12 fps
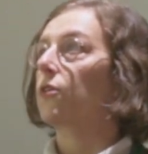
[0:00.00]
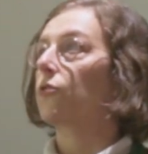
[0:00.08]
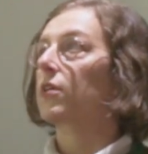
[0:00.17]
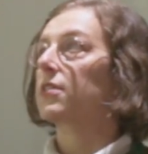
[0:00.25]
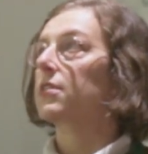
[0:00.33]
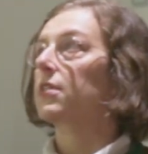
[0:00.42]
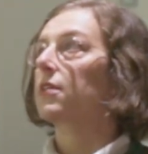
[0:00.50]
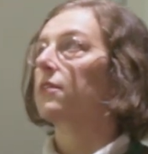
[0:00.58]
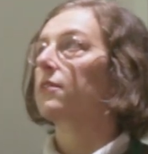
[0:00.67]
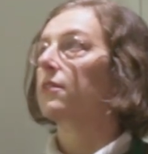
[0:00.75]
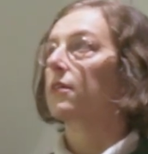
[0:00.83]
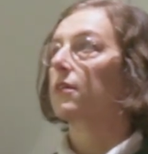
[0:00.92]
you can see
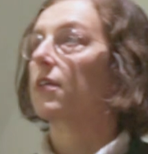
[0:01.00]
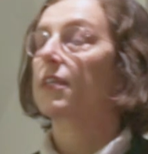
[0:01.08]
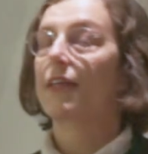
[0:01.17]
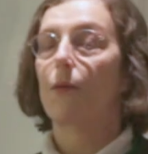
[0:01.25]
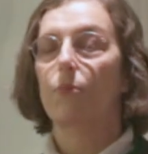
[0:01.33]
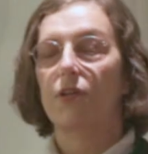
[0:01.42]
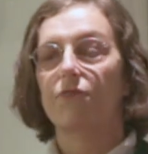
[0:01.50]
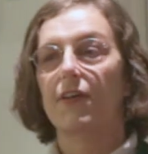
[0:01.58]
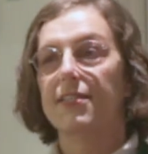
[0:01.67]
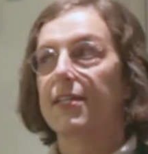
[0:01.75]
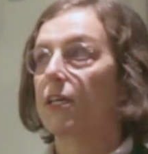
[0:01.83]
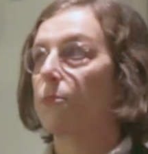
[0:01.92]
it, it
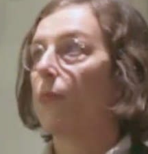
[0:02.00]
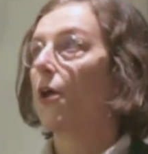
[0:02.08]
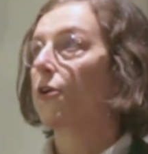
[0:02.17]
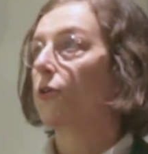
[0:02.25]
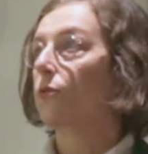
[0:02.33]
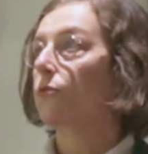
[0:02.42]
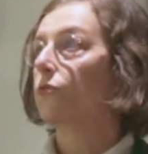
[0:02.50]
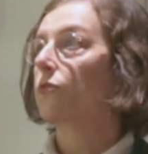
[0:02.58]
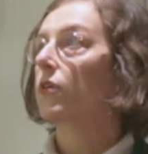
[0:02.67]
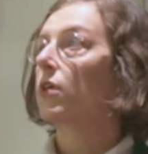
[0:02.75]
amplifies like a barcode,